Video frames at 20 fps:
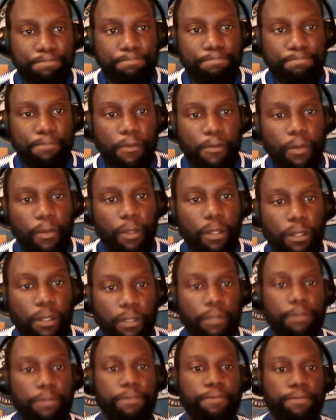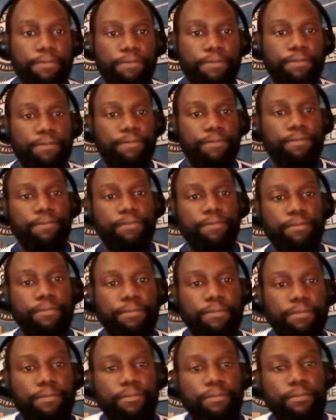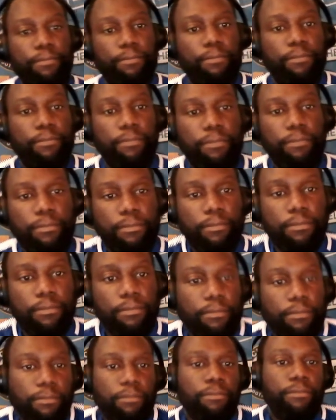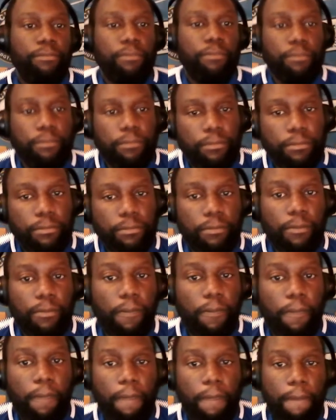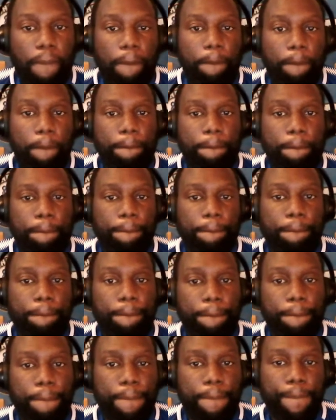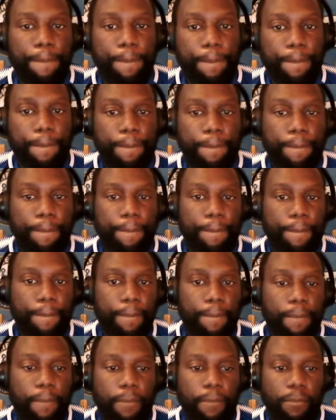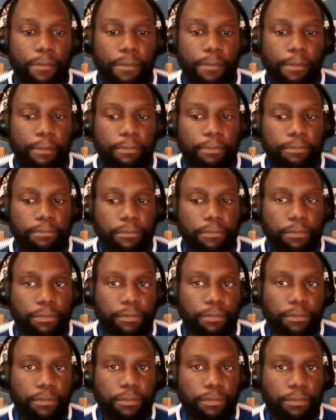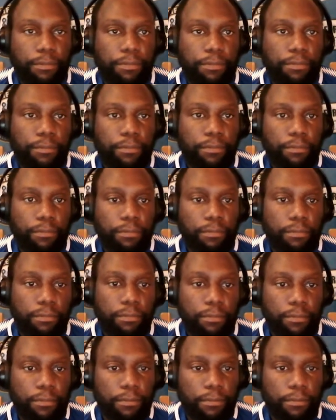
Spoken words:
(silent)